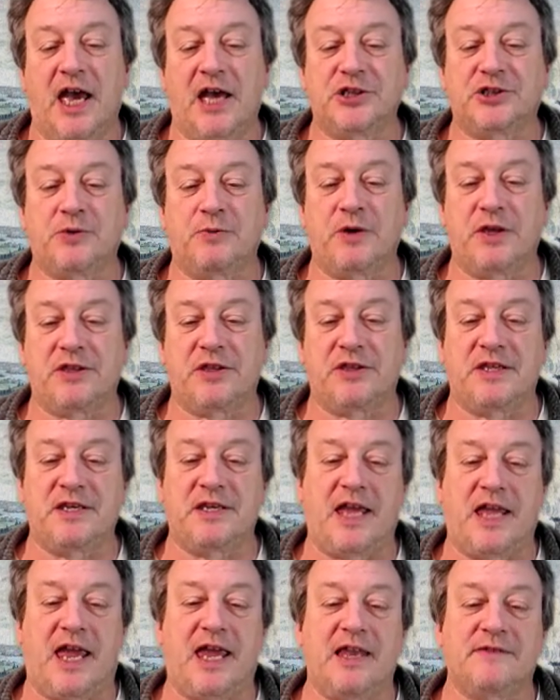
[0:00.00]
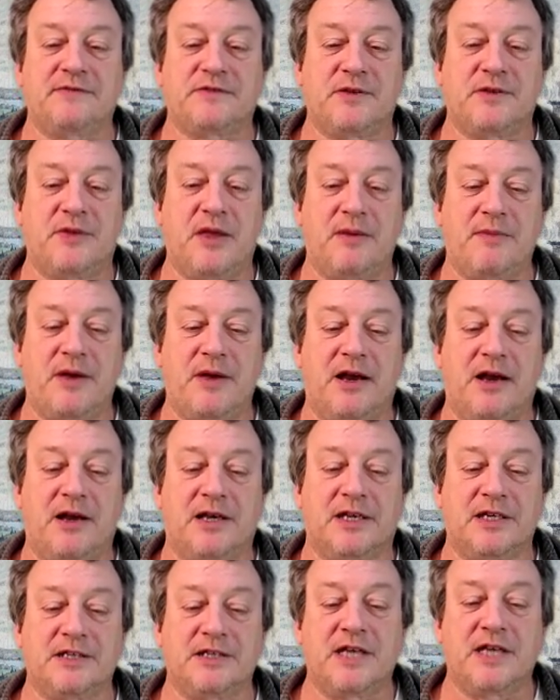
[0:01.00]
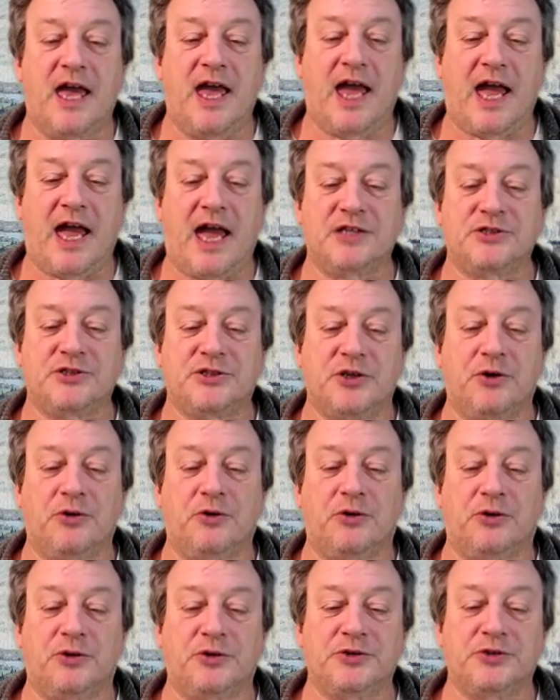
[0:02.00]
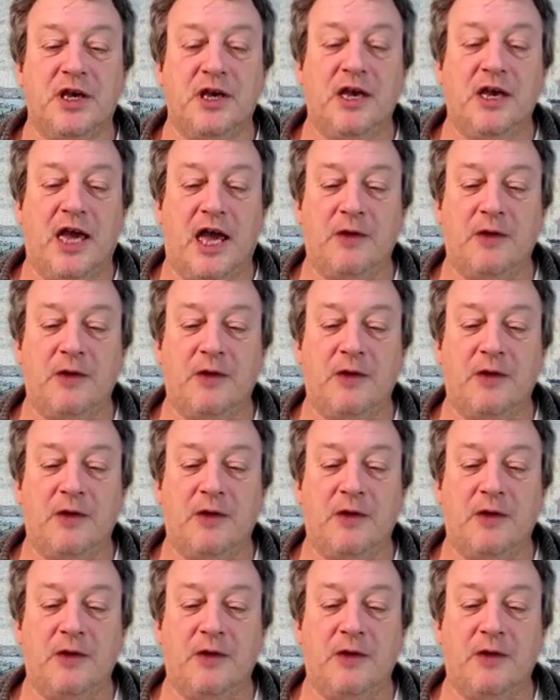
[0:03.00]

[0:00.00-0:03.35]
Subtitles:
as to whether the natives of the Americas had souls